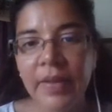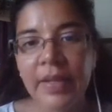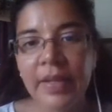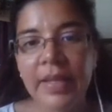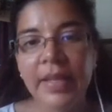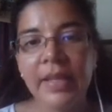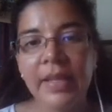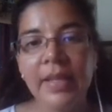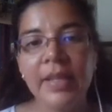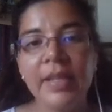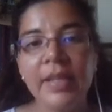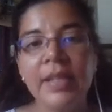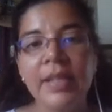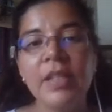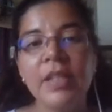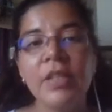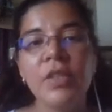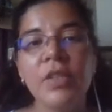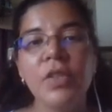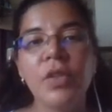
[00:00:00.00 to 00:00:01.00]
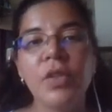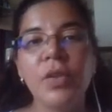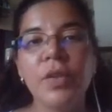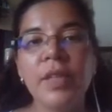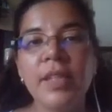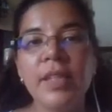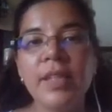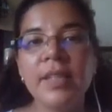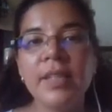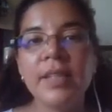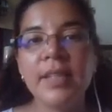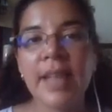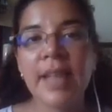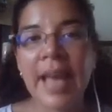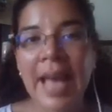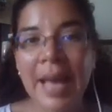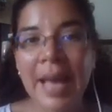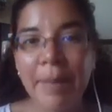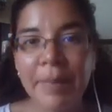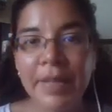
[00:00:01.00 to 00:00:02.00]
Okay, so this
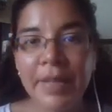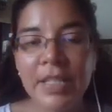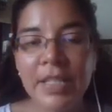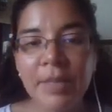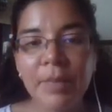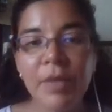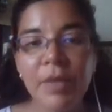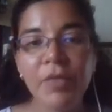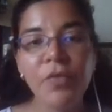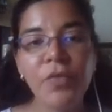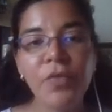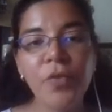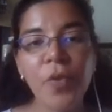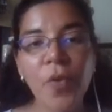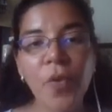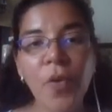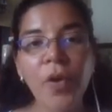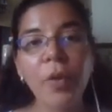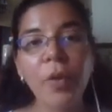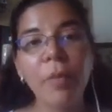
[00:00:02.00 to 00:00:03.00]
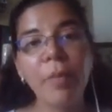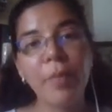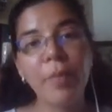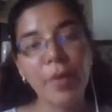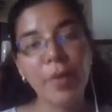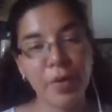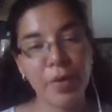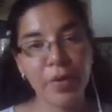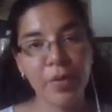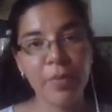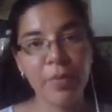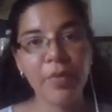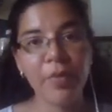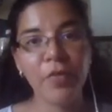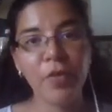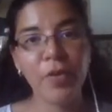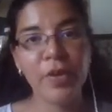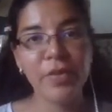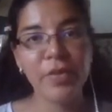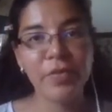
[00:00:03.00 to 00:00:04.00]
happens before birth, before a